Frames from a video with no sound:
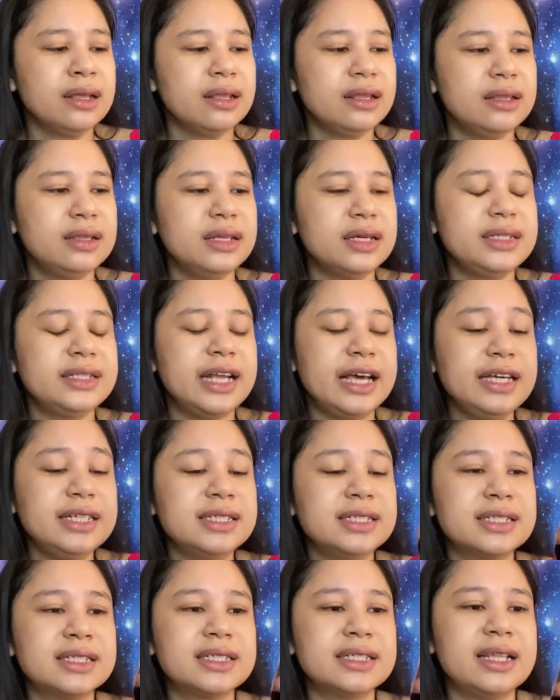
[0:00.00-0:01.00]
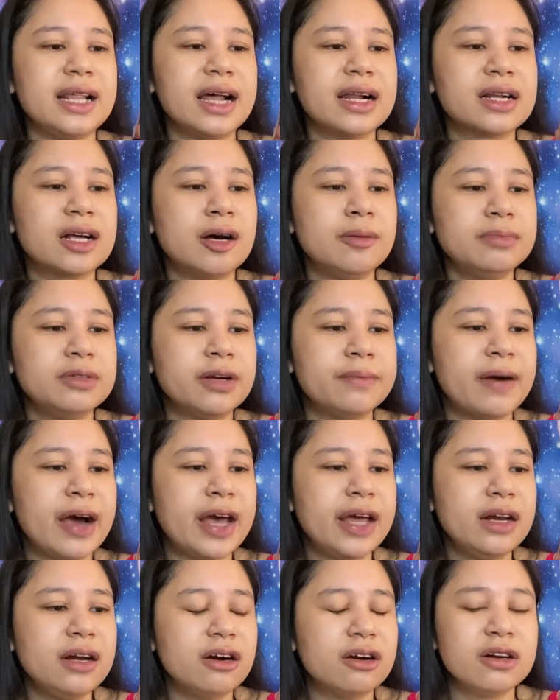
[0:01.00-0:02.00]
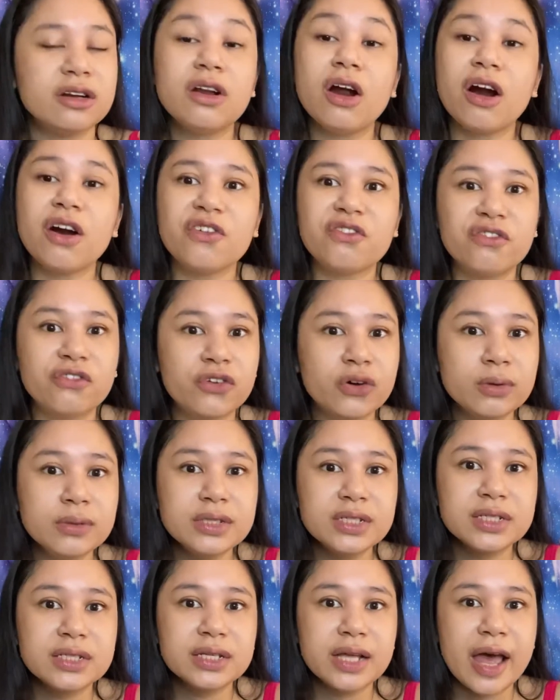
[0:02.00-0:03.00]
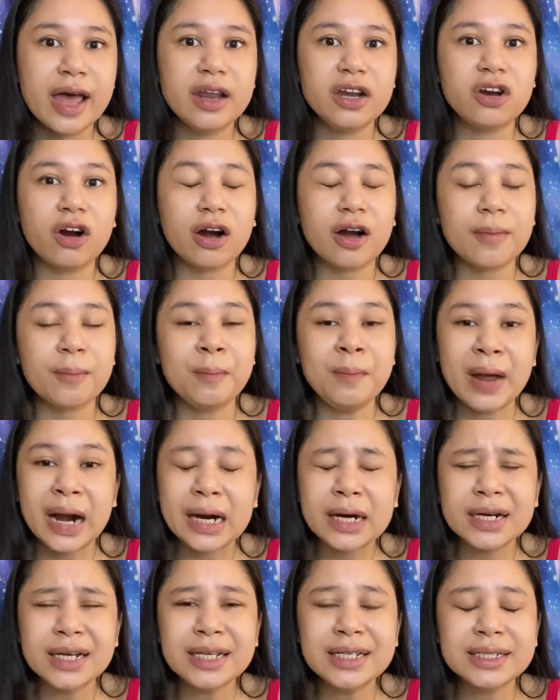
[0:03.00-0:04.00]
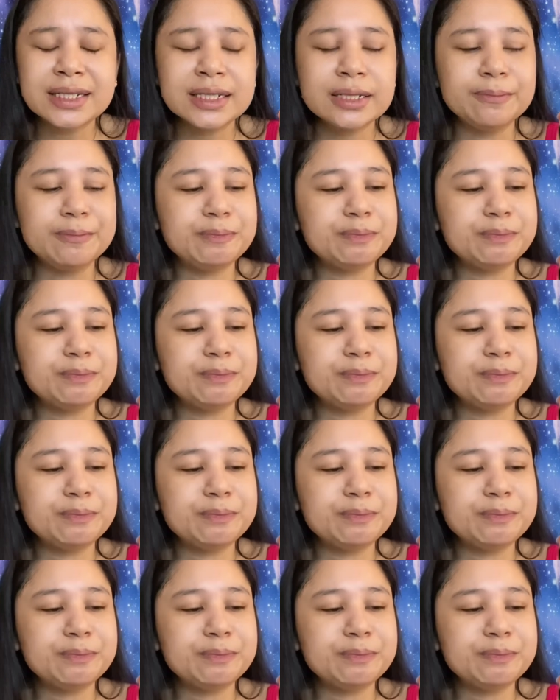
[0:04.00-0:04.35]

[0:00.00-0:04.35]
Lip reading: the tastes that come to mind are dark fruits and dark berries.